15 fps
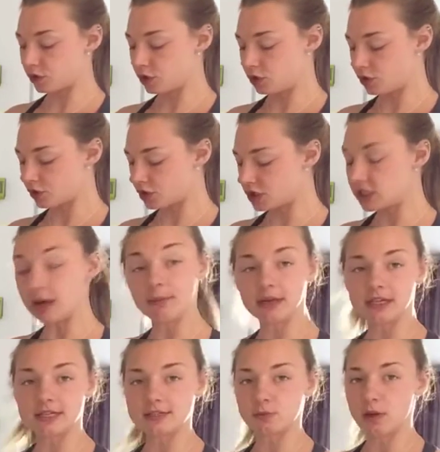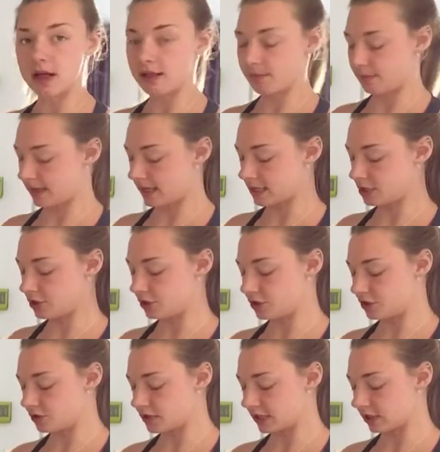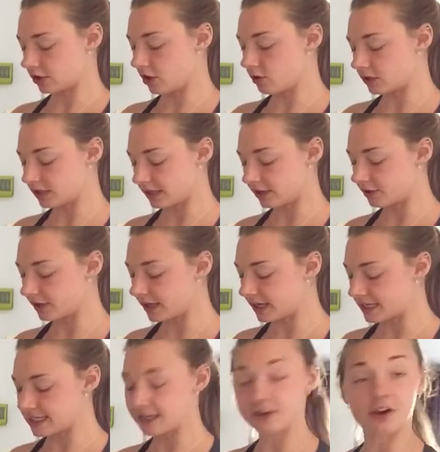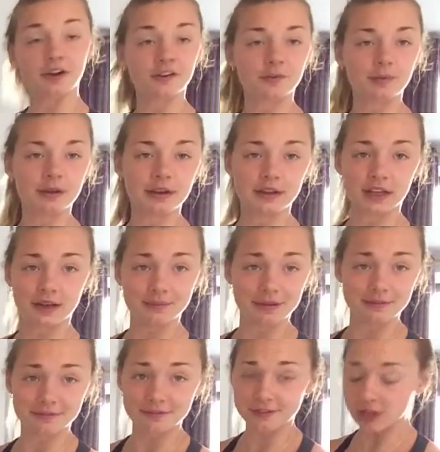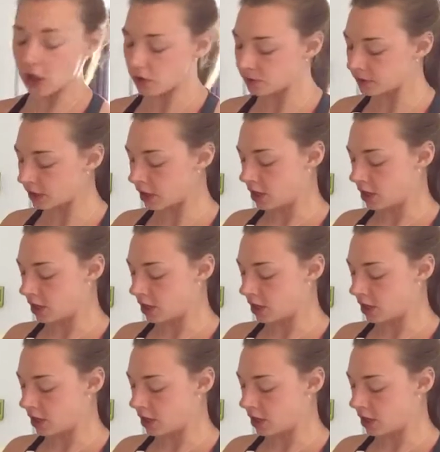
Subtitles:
your stomach as well, because you're using local ingredients, they're not going to be flown,